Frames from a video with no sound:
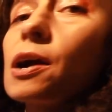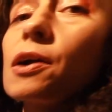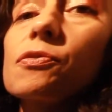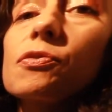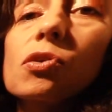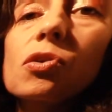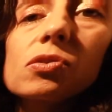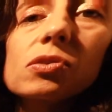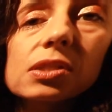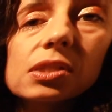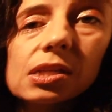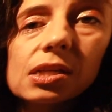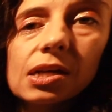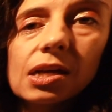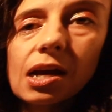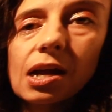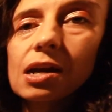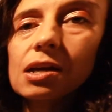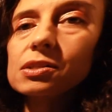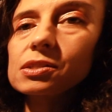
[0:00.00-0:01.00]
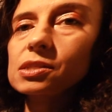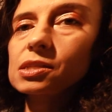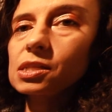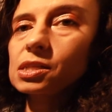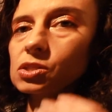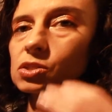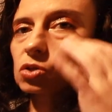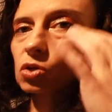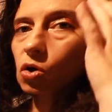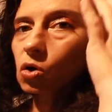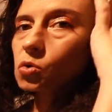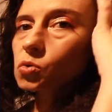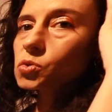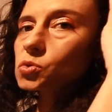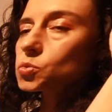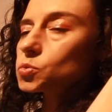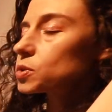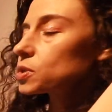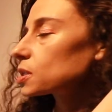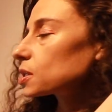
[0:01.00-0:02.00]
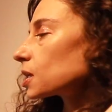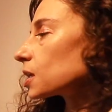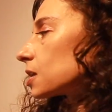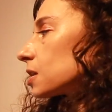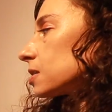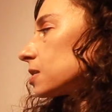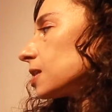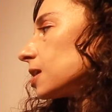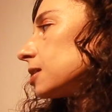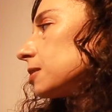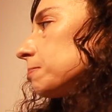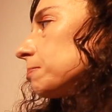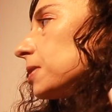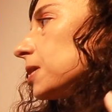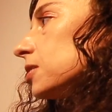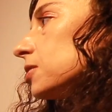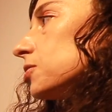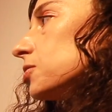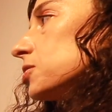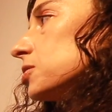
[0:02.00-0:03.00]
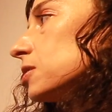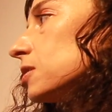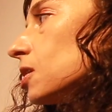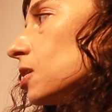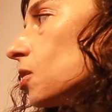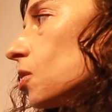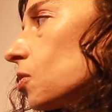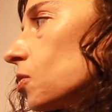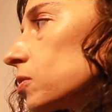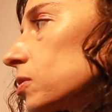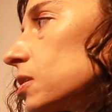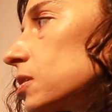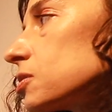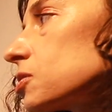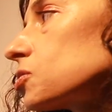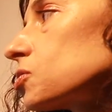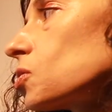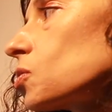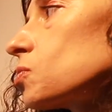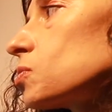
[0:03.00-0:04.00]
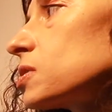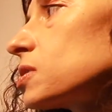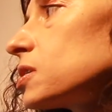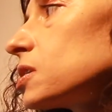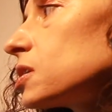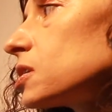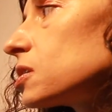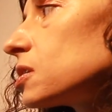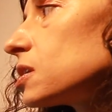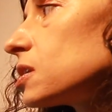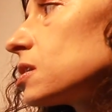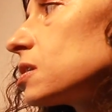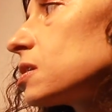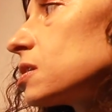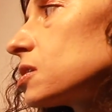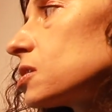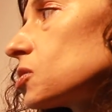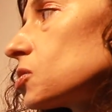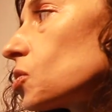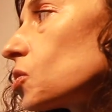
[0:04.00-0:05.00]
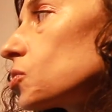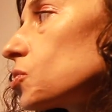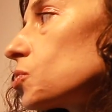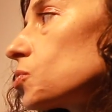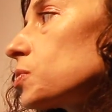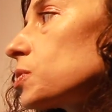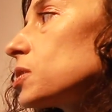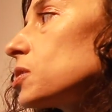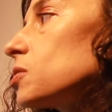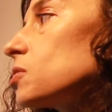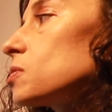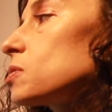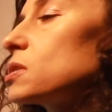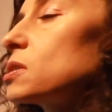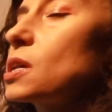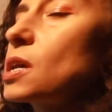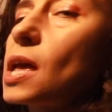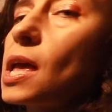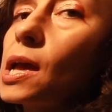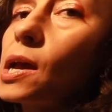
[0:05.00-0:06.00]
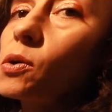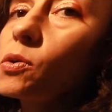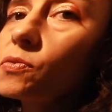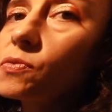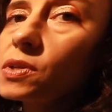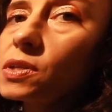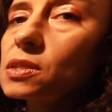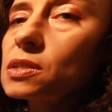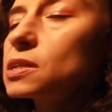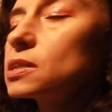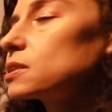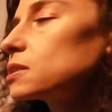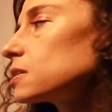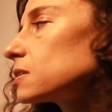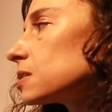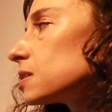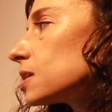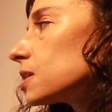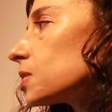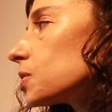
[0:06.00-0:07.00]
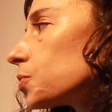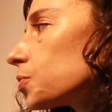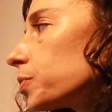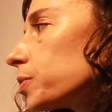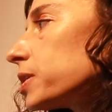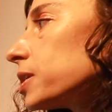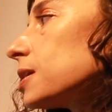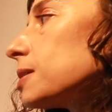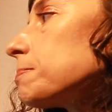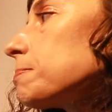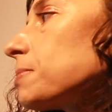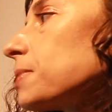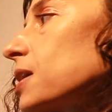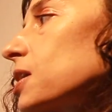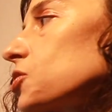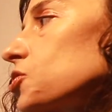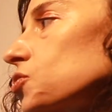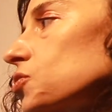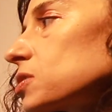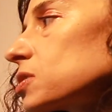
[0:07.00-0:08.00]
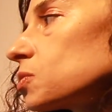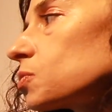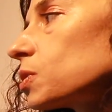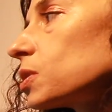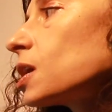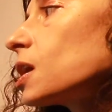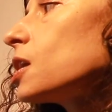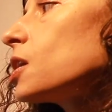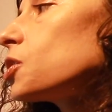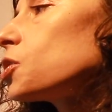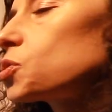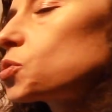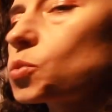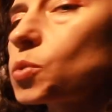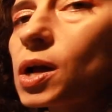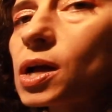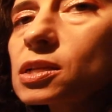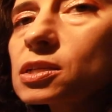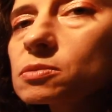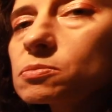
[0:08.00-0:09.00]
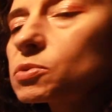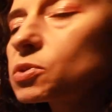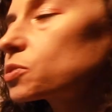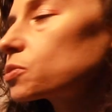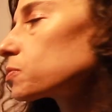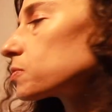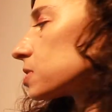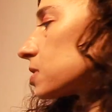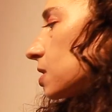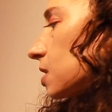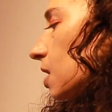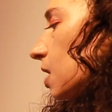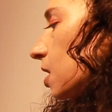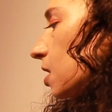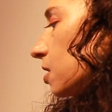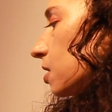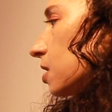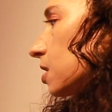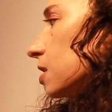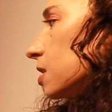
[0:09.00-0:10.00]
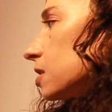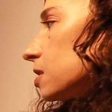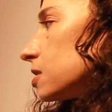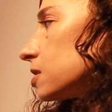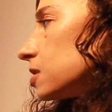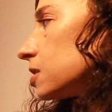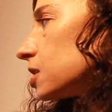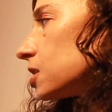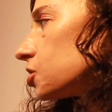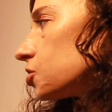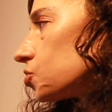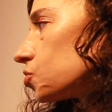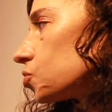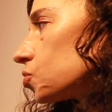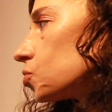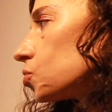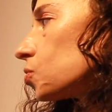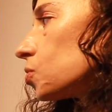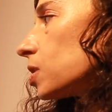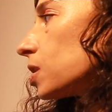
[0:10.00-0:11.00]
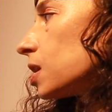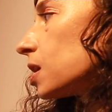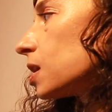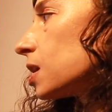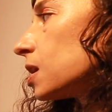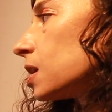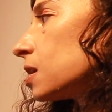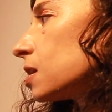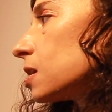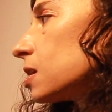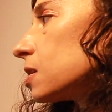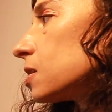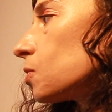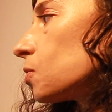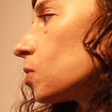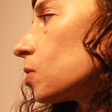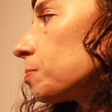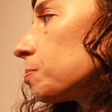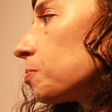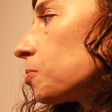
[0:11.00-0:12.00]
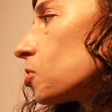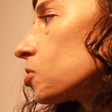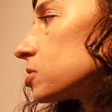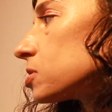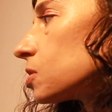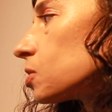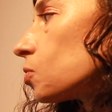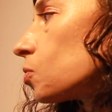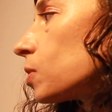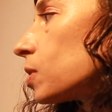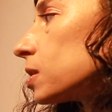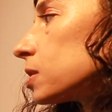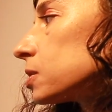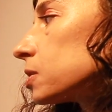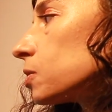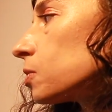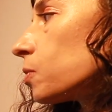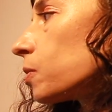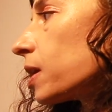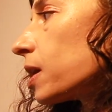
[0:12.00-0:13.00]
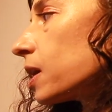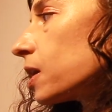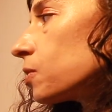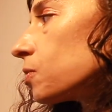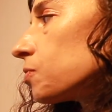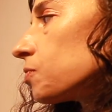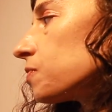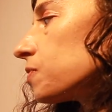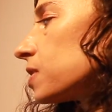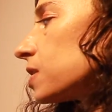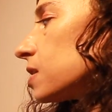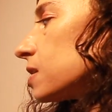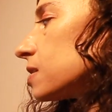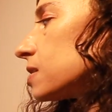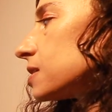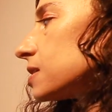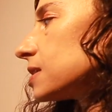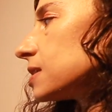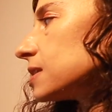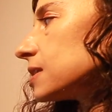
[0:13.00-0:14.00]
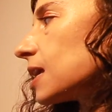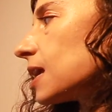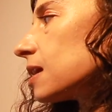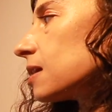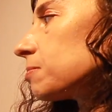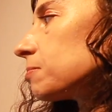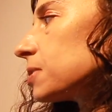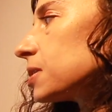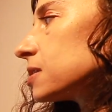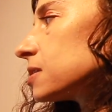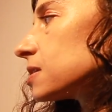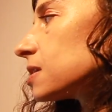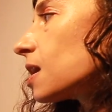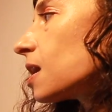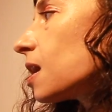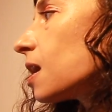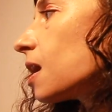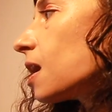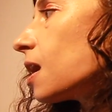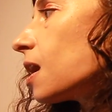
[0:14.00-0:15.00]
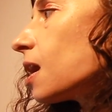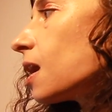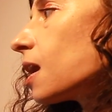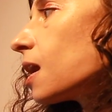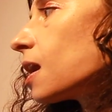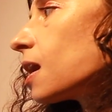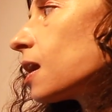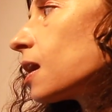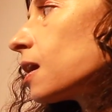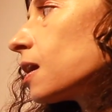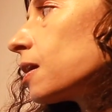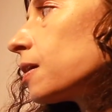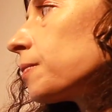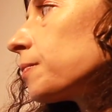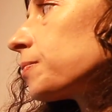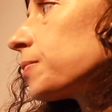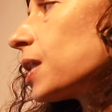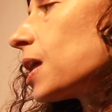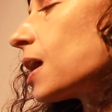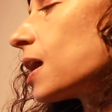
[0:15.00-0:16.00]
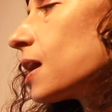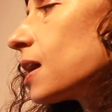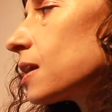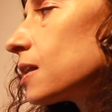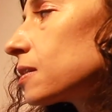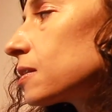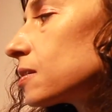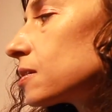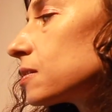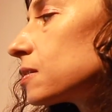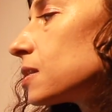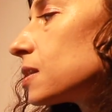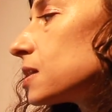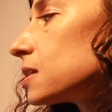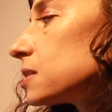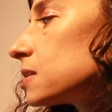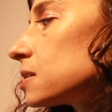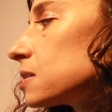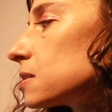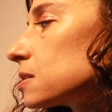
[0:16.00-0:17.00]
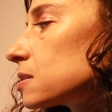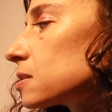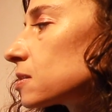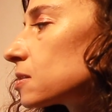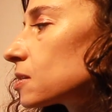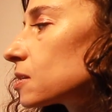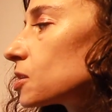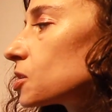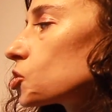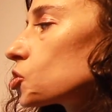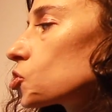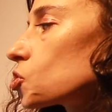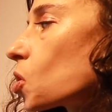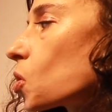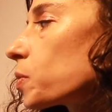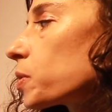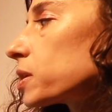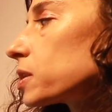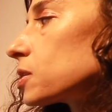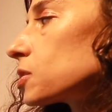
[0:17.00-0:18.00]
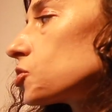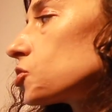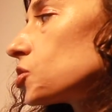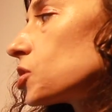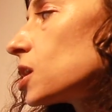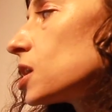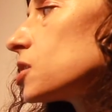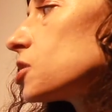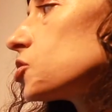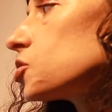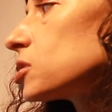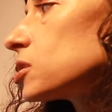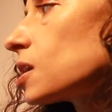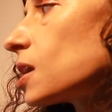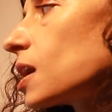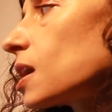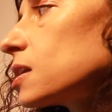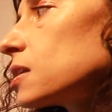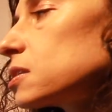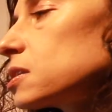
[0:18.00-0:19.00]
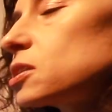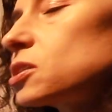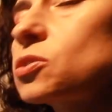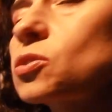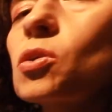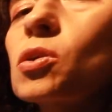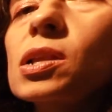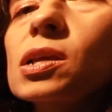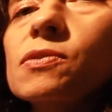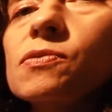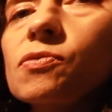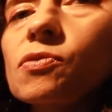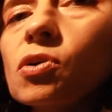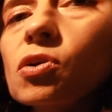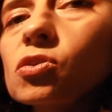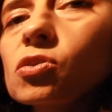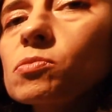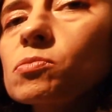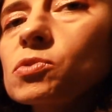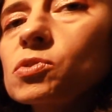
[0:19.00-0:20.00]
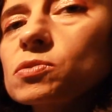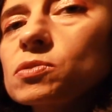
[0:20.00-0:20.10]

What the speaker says: Of course, CARS is also a thing that matters a lot, so CRT does not reduce the LV dyssynchrony in patients with transmural scar tissue in the posterolateral LV segments. And this is a study showing the change in the end-systolic volume.